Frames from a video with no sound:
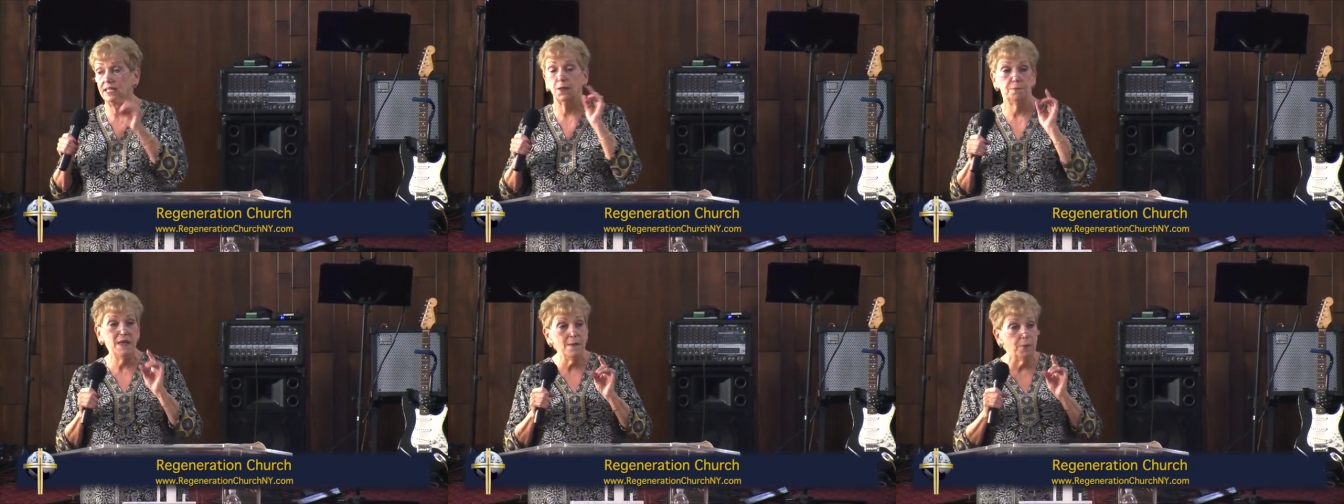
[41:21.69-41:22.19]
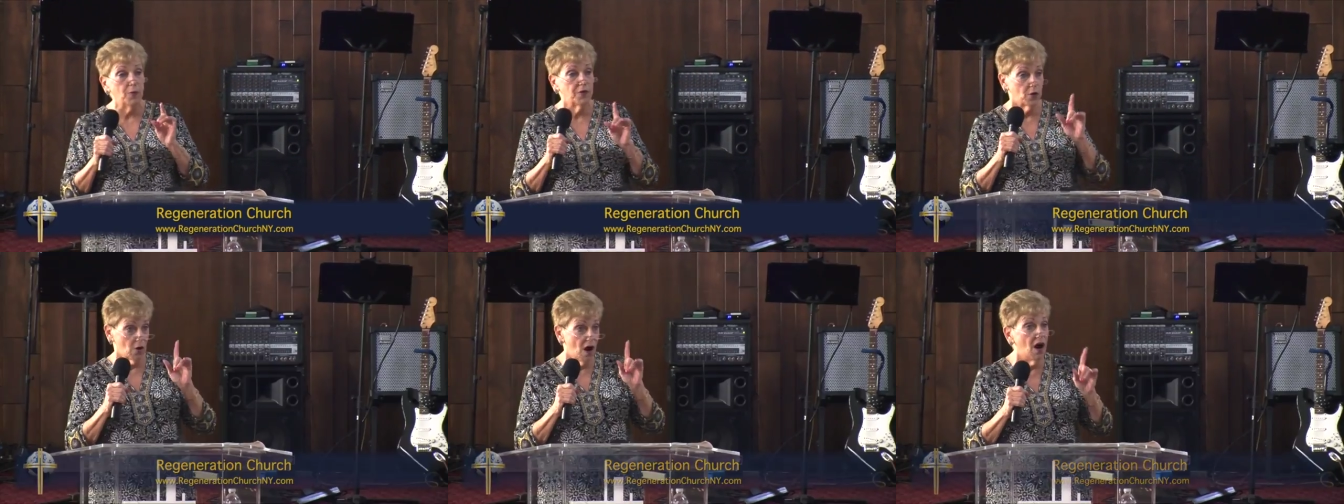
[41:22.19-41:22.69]
at the people
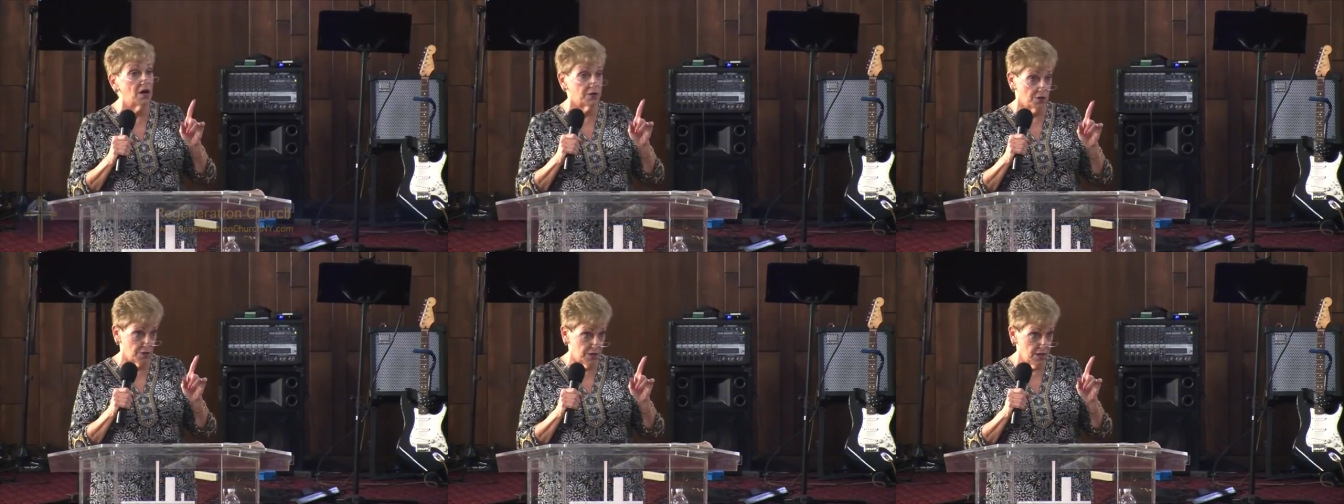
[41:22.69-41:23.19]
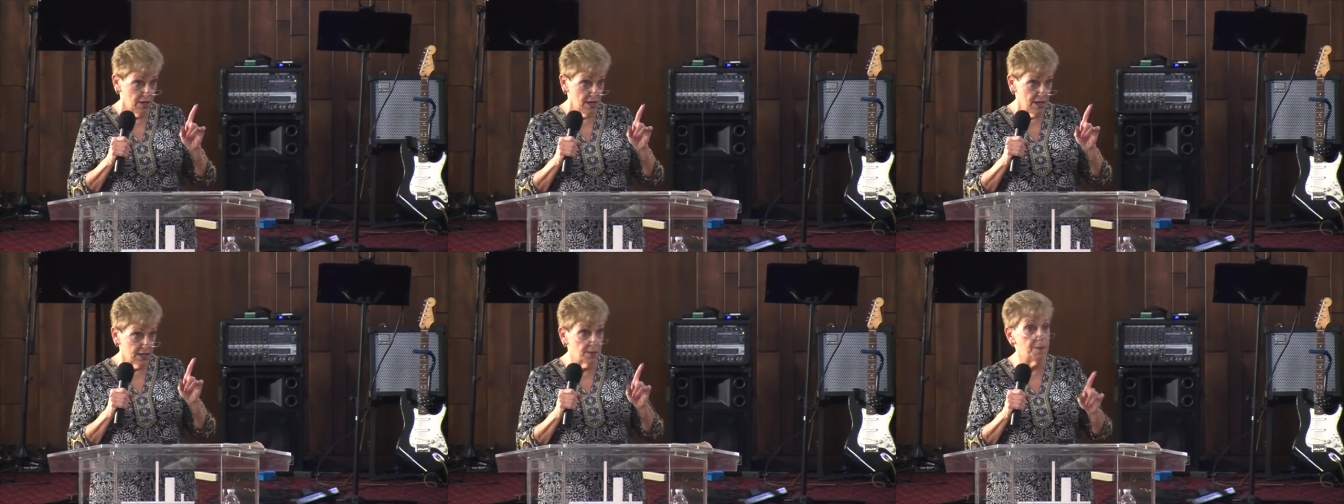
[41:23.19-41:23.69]
that are honored
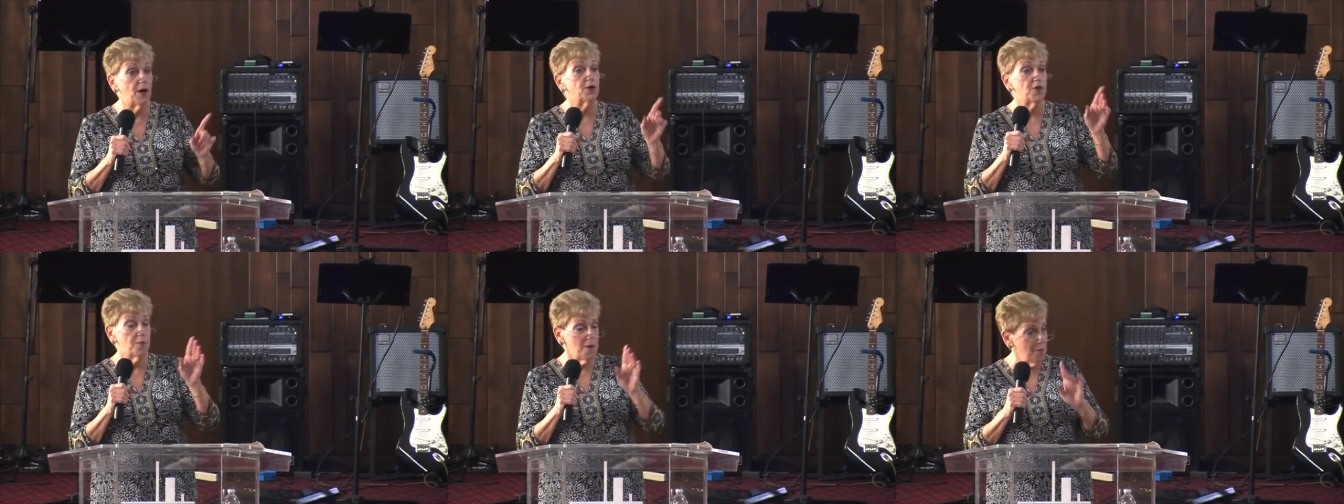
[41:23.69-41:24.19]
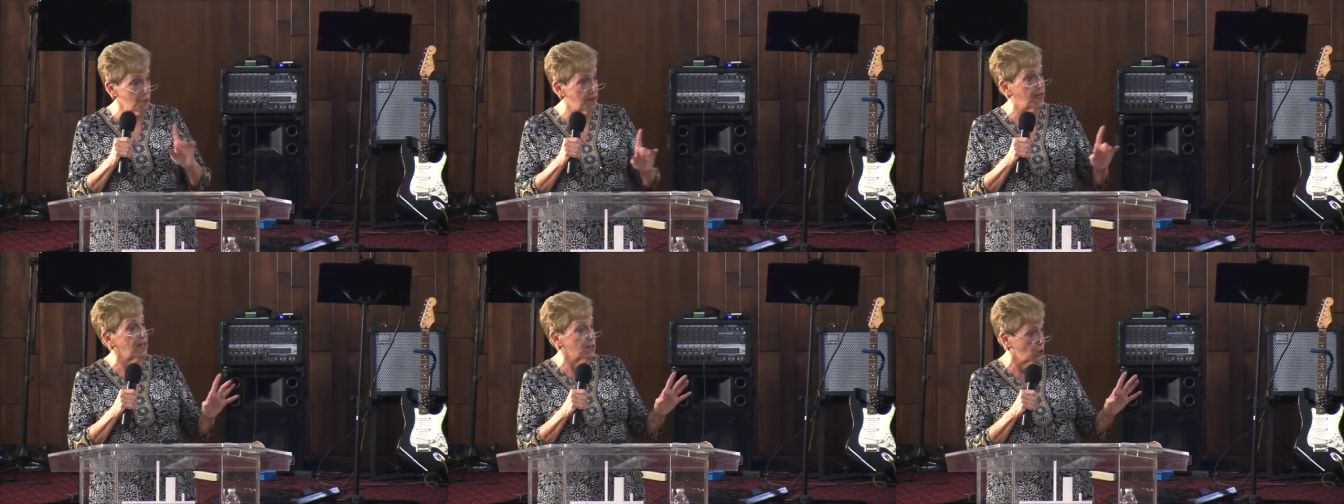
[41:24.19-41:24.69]
compared to the people
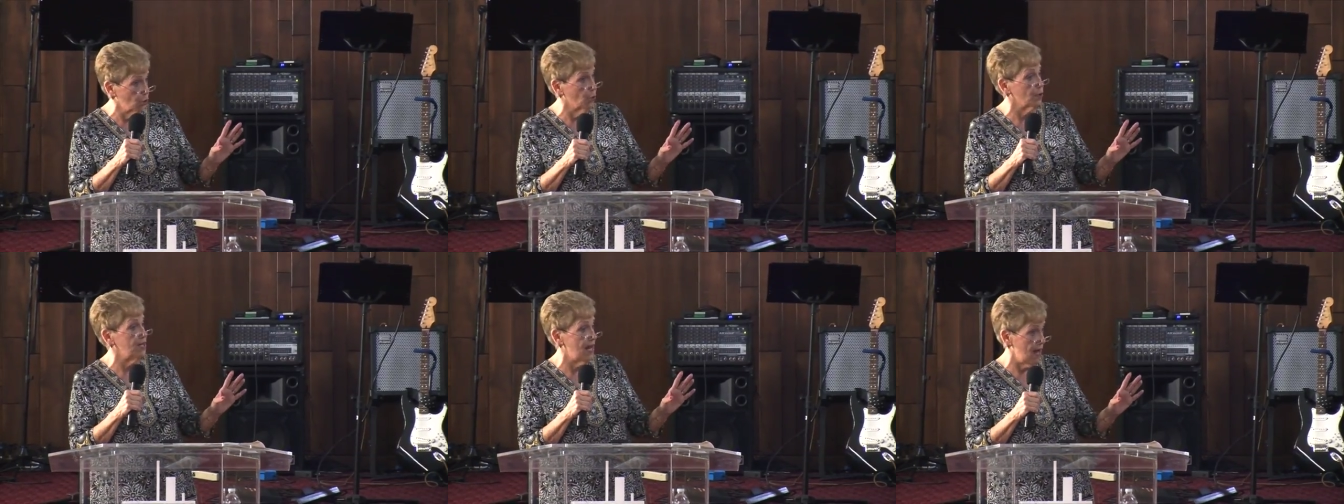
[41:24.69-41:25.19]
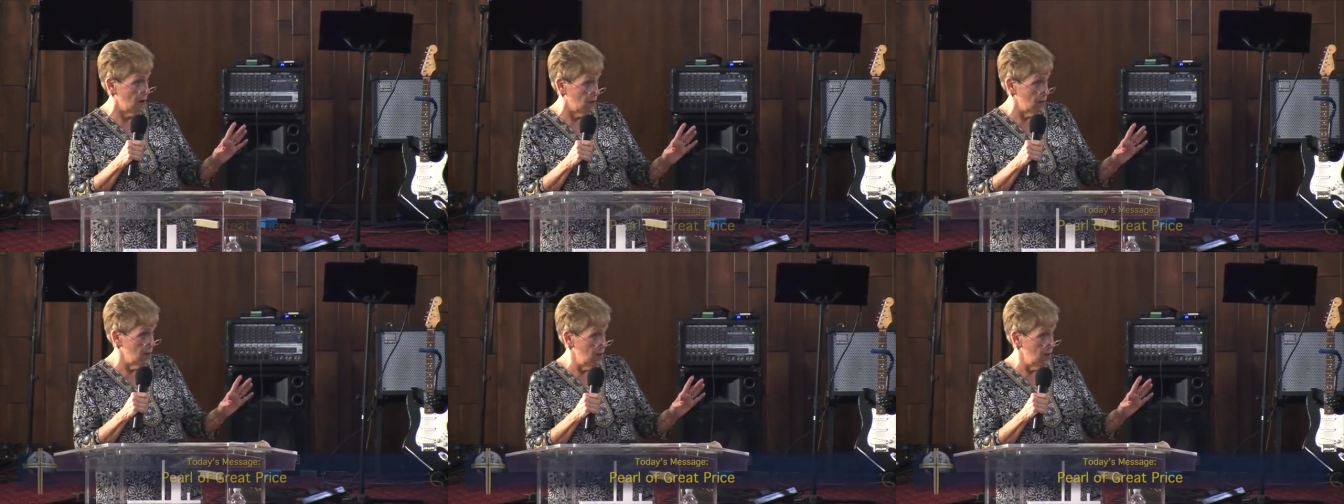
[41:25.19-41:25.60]
that get the glory now.